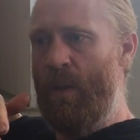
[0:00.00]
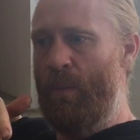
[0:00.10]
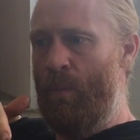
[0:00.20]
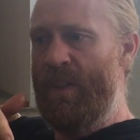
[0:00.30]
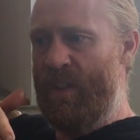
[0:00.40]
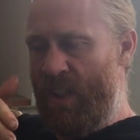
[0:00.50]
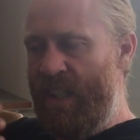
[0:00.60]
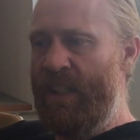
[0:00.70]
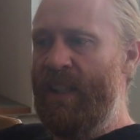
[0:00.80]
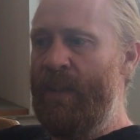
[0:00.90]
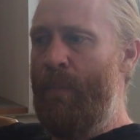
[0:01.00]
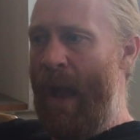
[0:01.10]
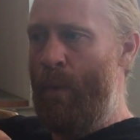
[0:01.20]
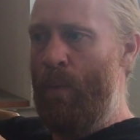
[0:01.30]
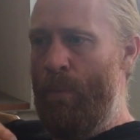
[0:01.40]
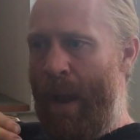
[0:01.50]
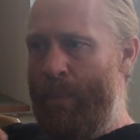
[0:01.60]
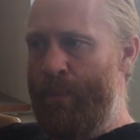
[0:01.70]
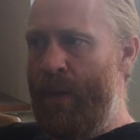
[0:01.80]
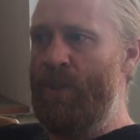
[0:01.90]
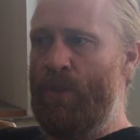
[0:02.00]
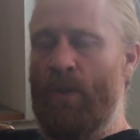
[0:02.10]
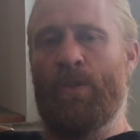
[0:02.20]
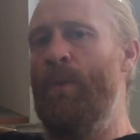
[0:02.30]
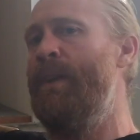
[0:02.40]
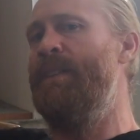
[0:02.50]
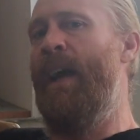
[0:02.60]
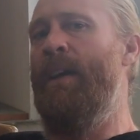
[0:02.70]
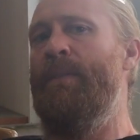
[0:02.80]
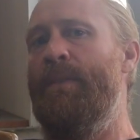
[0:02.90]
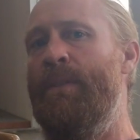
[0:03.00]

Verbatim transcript: a, uh, was clearly my my bridge to doing that.